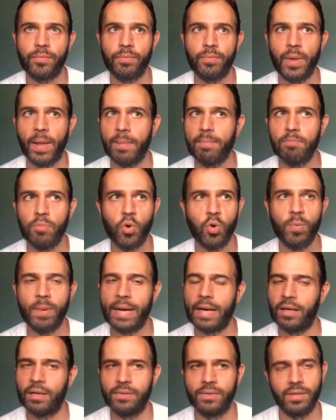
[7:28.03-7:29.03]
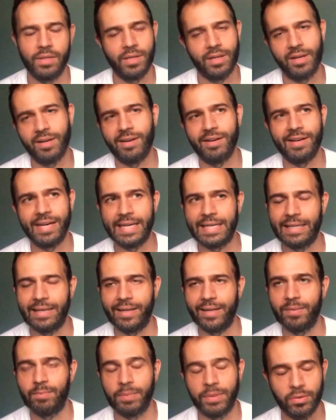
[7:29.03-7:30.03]
like more powerful than a car
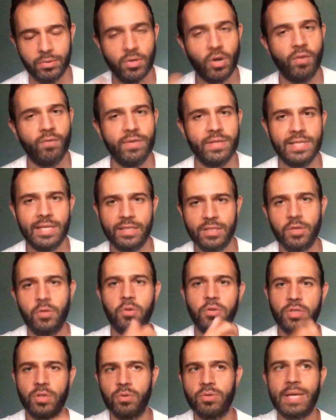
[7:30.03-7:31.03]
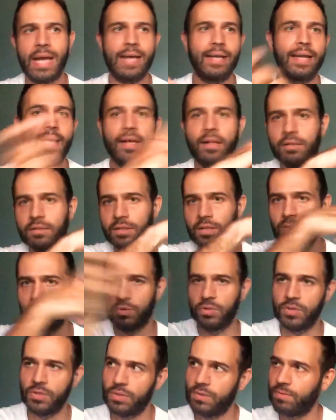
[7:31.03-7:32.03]
headlight, but it was obviously a torch. It was handheld, it
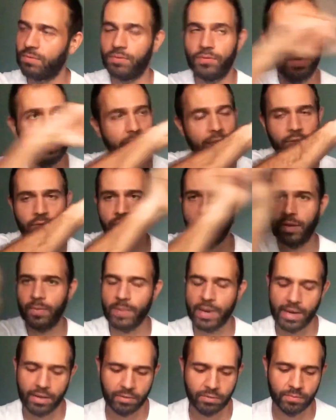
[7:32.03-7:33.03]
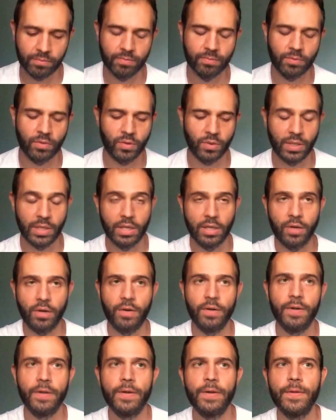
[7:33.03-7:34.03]
was flickering about quite a lot.
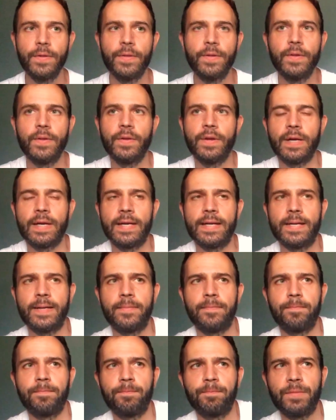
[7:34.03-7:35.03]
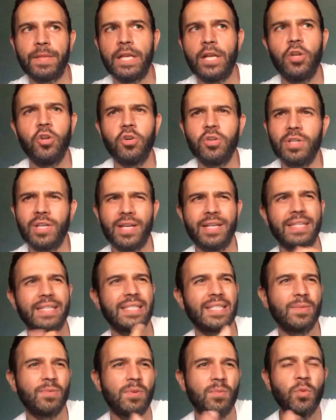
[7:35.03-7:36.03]
It looked like
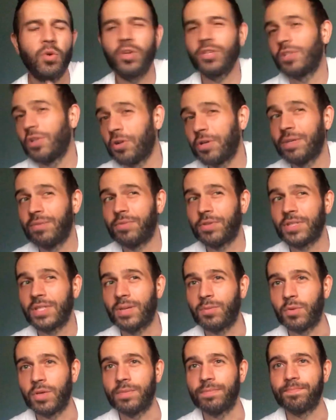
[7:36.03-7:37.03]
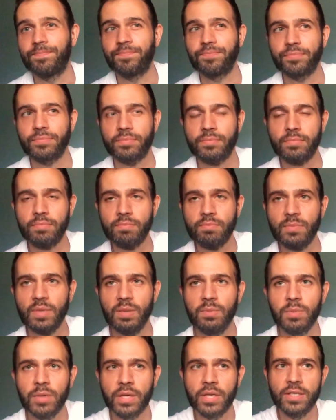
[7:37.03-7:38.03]
someone was looking for someone
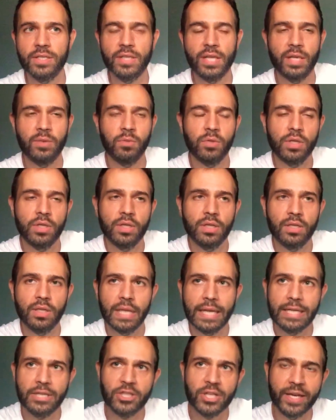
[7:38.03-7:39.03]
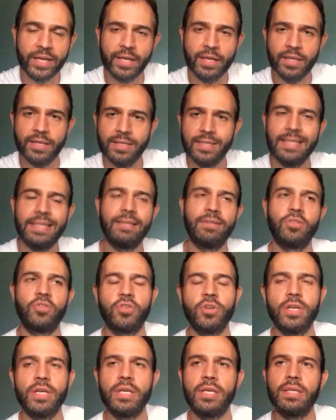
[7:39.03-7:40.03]
because they were like checking underneath
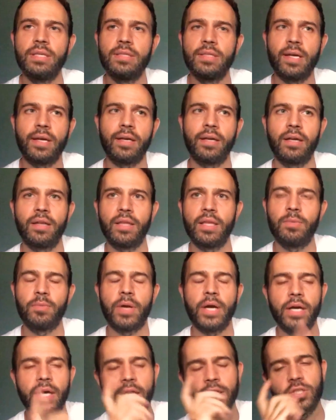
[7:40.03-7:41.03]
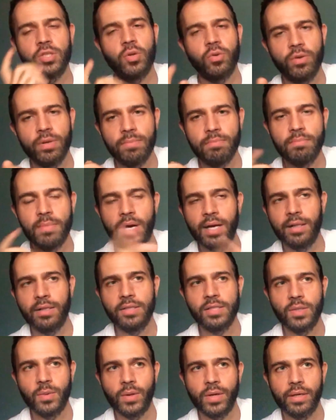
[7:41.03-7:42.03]
trees, that kind of thing, but I saw it
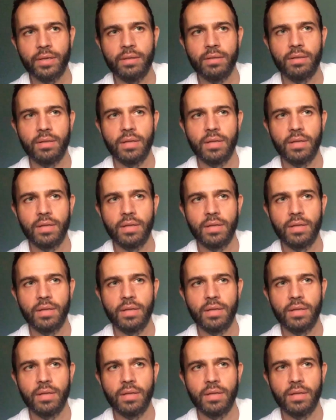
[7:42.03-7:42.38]
miles away,